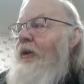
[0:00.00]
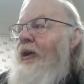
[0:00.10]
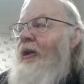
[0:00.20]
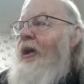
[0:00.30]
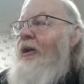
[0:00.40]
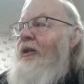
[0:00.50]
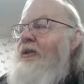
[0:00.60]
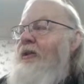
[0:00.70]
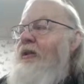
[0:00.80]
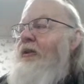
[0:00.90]
lot
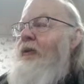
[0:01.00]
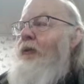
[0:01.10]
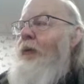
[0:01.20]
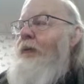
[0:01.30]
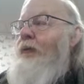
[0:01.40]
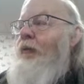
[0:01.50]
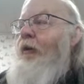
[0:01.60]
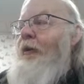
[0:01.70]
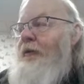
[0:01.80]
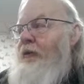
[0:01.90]
easier for
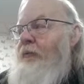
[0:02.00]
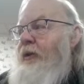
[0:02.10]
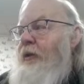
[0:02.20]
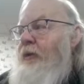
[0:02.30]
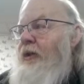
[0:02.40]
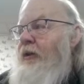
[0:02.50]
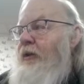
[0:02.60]
fraud to be committed.